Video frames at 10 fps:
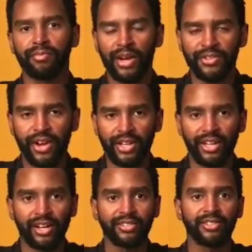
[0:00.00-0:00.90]
major
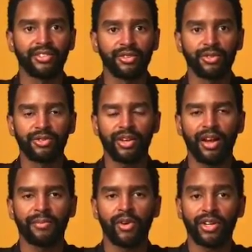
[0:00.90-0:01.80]
headlines and news
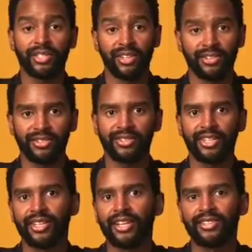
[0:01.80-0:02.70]
organizations
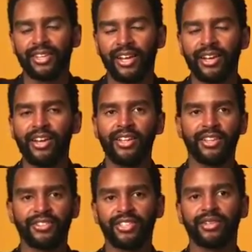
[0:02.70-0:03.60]
to then say
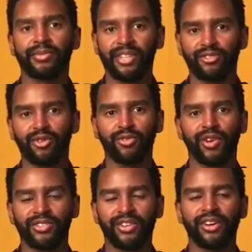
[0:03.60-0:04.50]
that she's obsessed with
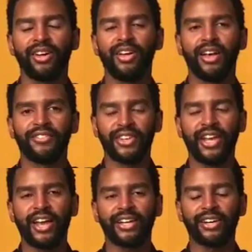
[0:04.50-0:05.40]
Russia and she
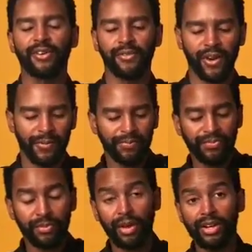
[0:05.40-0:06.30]
can't get over it.
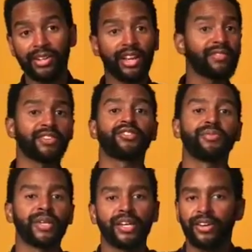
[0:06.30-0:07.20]
But none of us
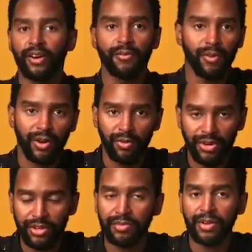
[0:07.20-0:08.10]
should be getting over it. We
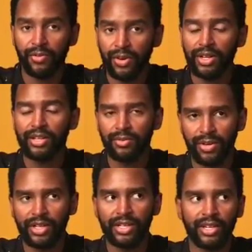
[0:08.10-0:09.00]
should be really,
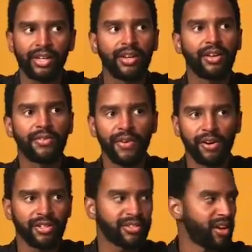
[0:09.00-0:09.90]
really
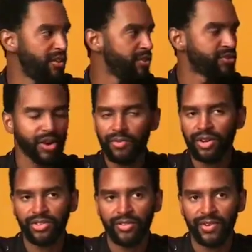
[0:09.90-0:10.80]
focused on the
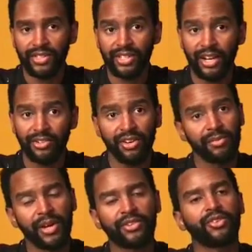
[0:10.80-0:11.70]
Trump-Russia investigation and
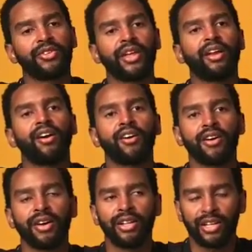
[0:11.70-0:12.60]
make sure that
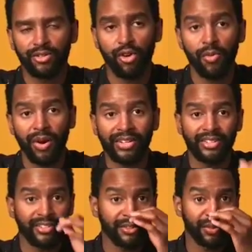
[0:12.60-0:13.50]
our electoral
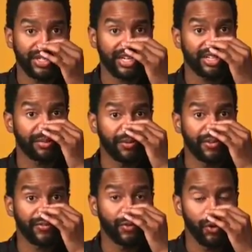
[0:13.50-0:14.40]
process is protected
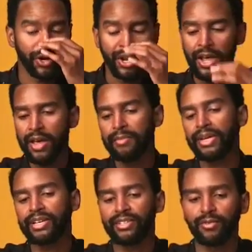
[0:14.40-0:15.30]
moving forward.
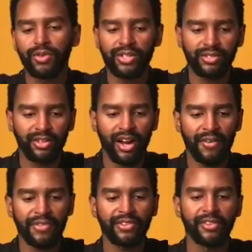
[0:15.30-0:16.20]
Because if we still
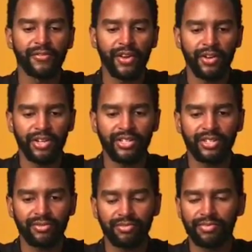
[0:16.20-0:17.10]
have this nefarious
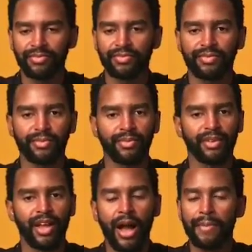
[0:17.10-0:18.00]

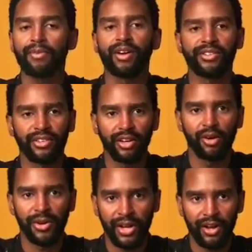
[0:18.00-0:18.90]
operation
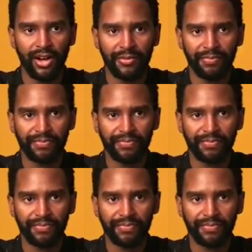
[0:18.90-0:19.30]
going on,